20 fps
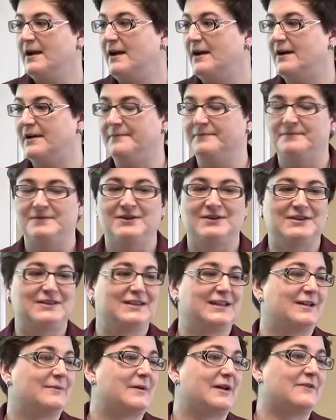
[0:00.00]
Um, you
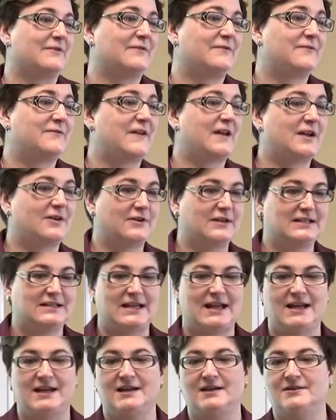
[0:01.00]
can think about fairy
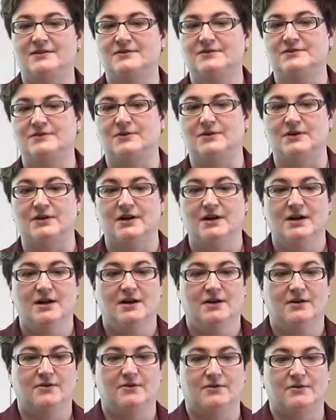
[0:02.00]
tales or,
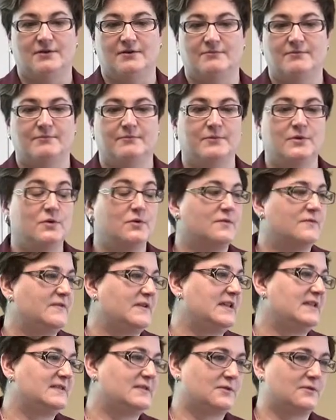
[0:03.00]
or
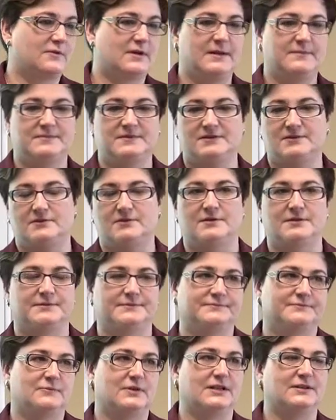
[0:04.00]
movie scripts,
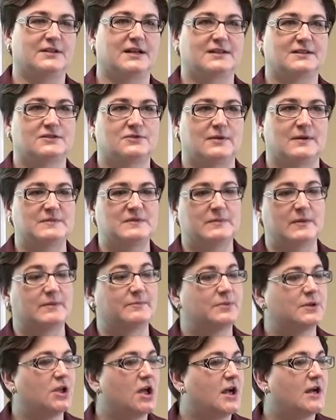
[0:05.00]
or, well, not scripts,
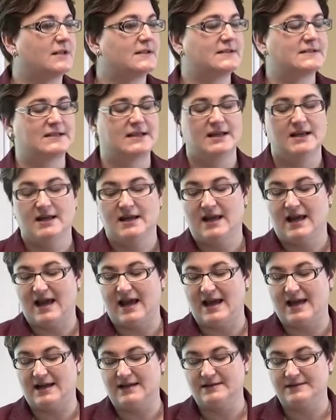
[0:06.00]
but plots.
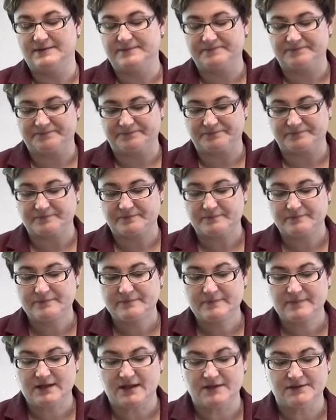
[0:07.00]
And
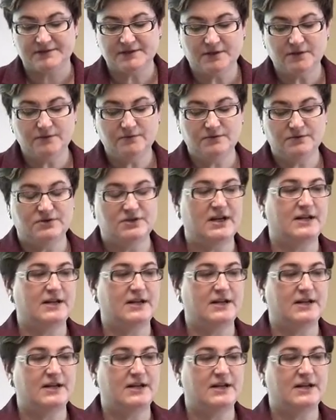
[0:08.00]
so